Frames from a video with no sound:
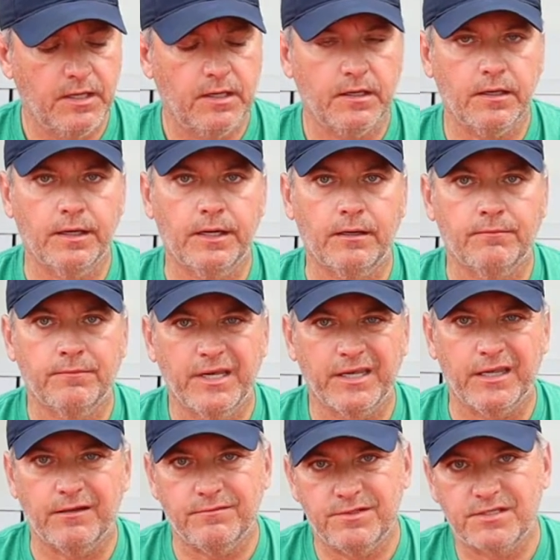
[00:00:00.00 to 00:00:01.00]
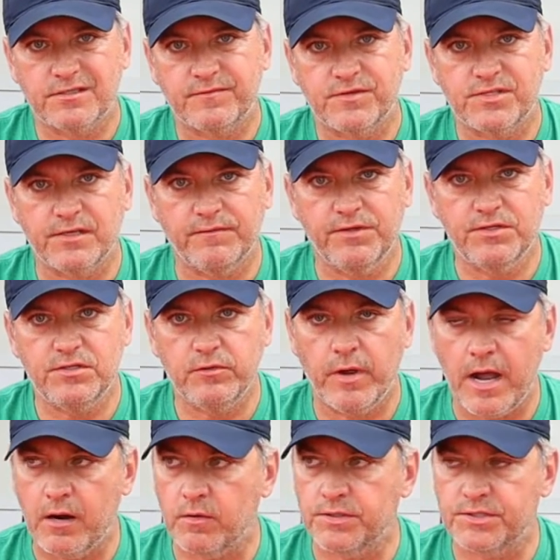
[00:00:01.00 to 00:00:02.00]
Again, just for 72
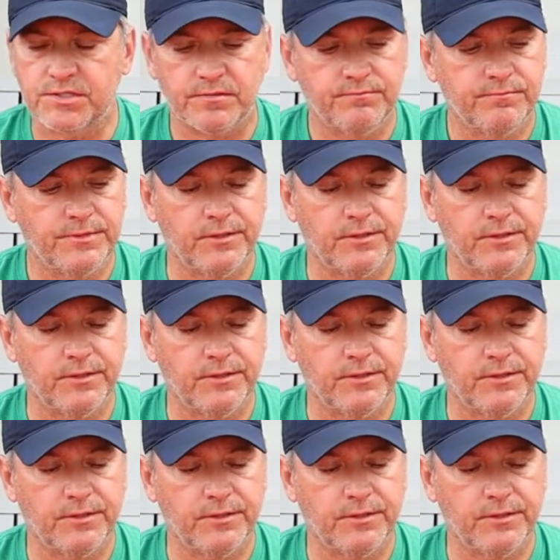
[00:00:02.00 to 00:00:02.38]
hours.